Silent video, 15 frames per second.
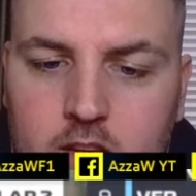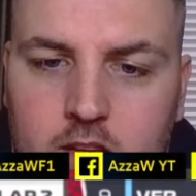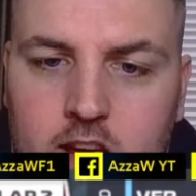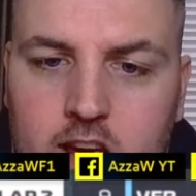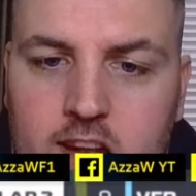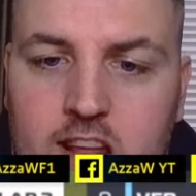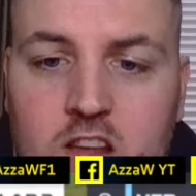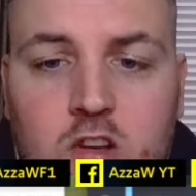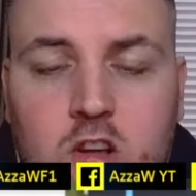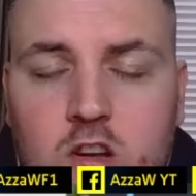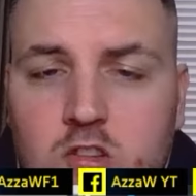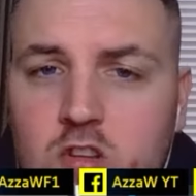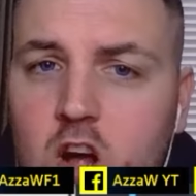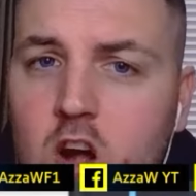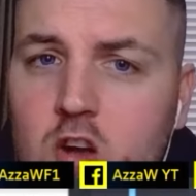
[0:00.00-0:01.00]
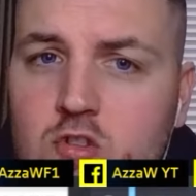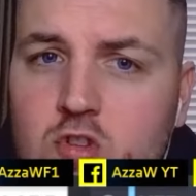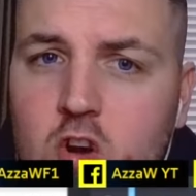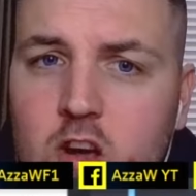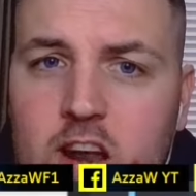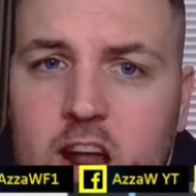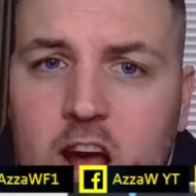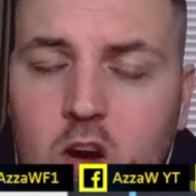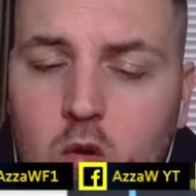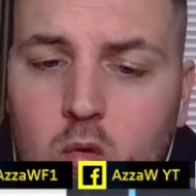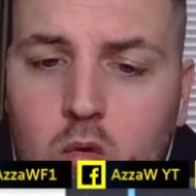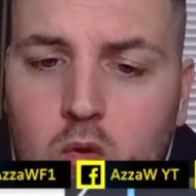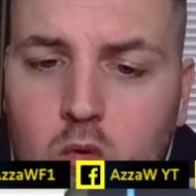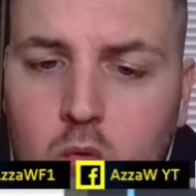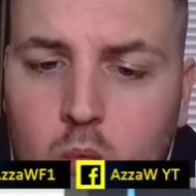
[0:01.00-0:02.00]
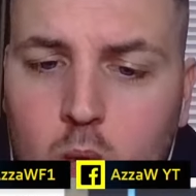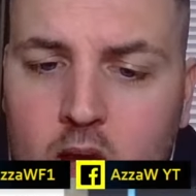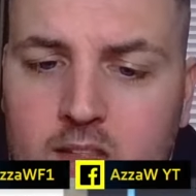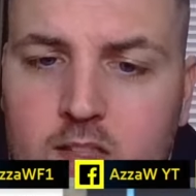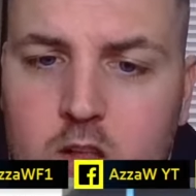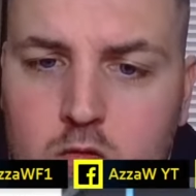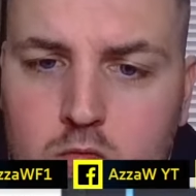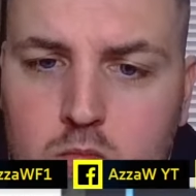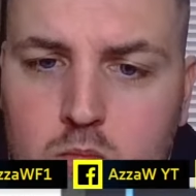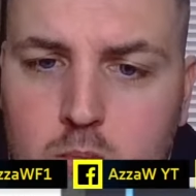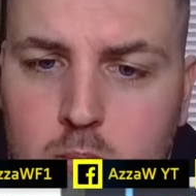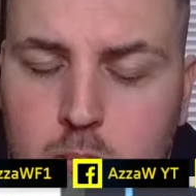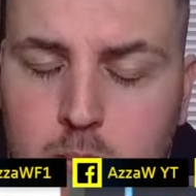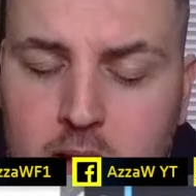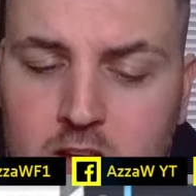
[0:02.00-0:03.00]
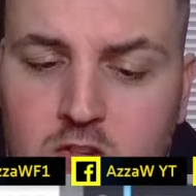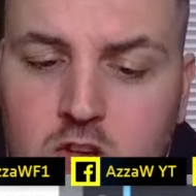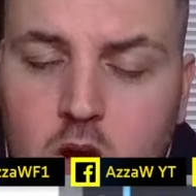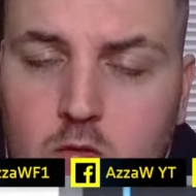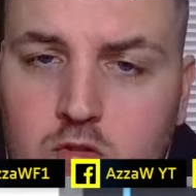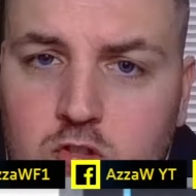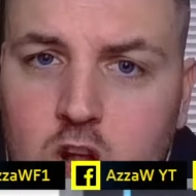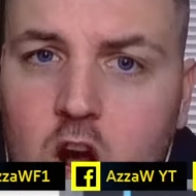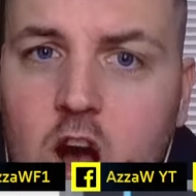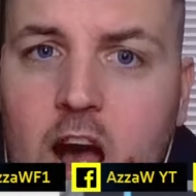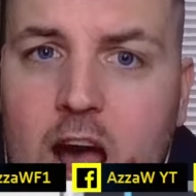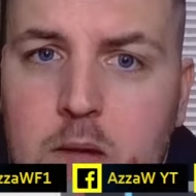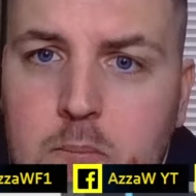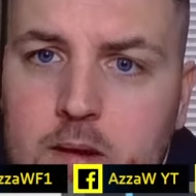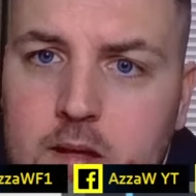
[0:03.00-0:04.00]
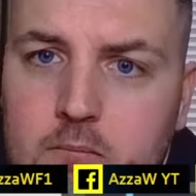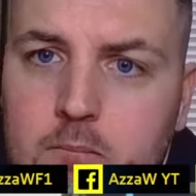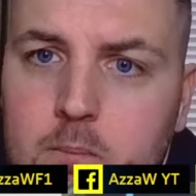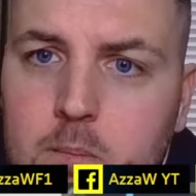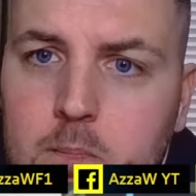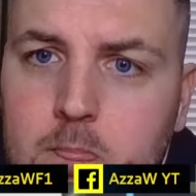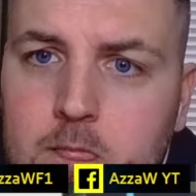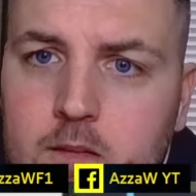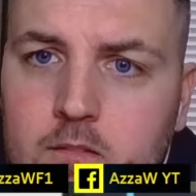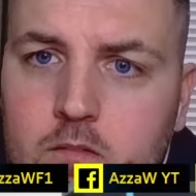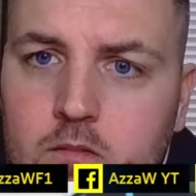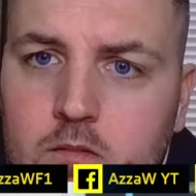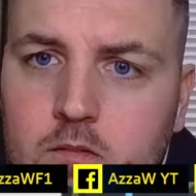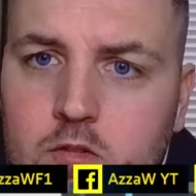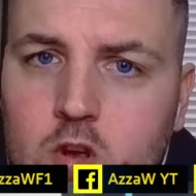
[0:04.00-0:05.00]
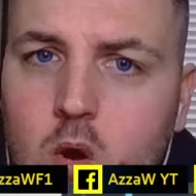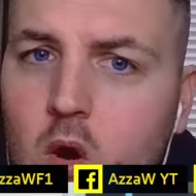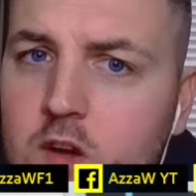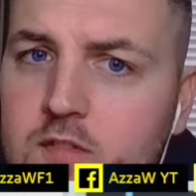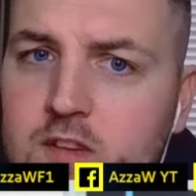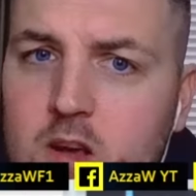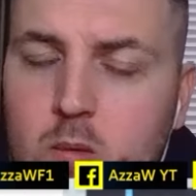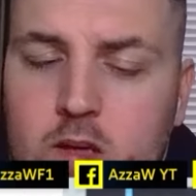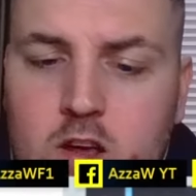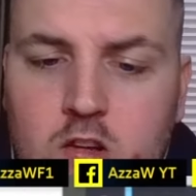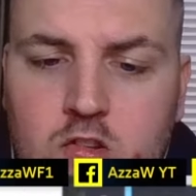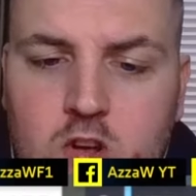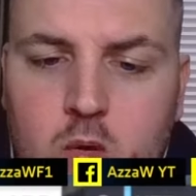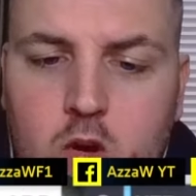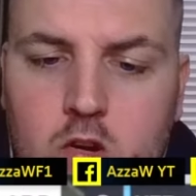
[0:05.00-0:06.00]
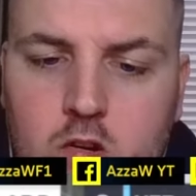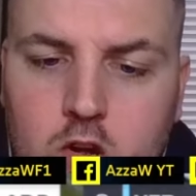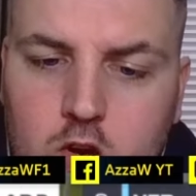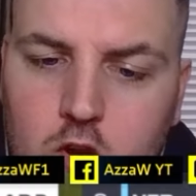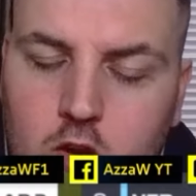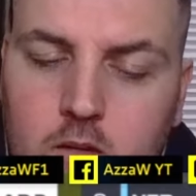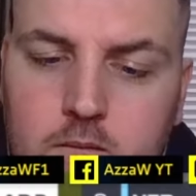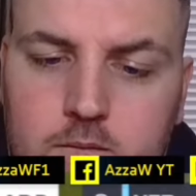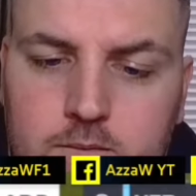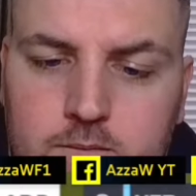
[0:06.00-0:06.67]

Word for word: It is going to start drying out when the pit stops start happening. So I think we could do undercut